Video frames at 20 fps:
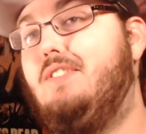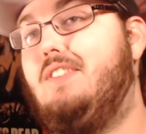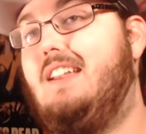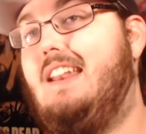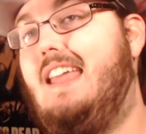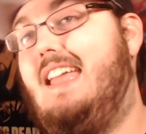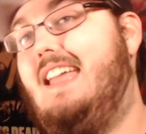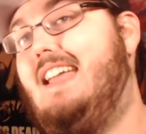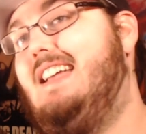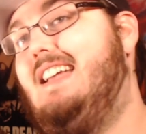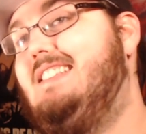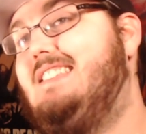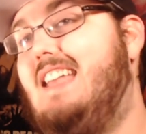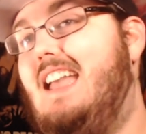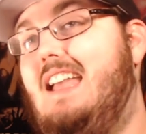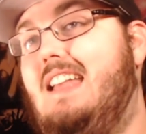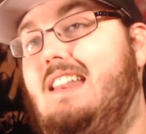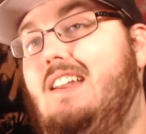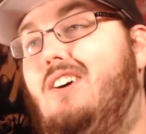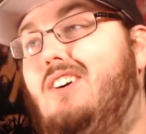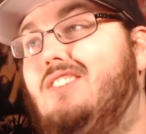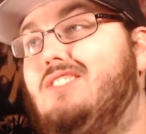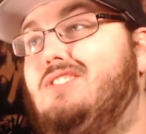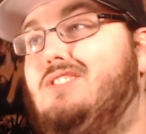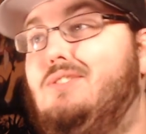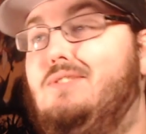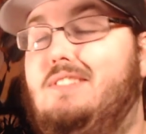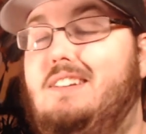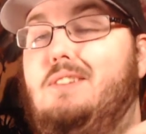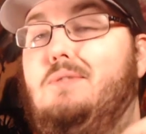than his and
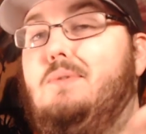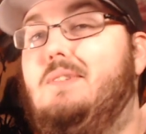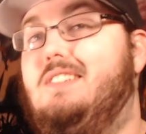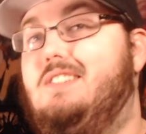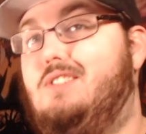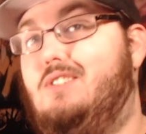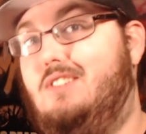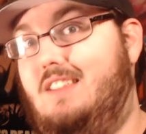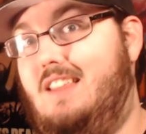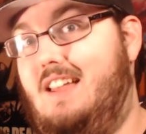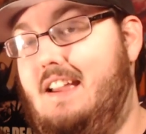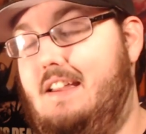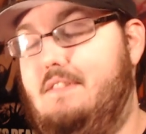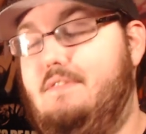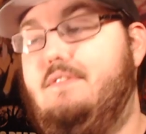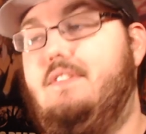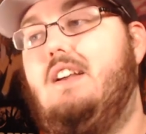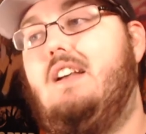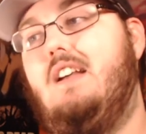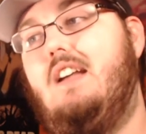also didn't risk her life.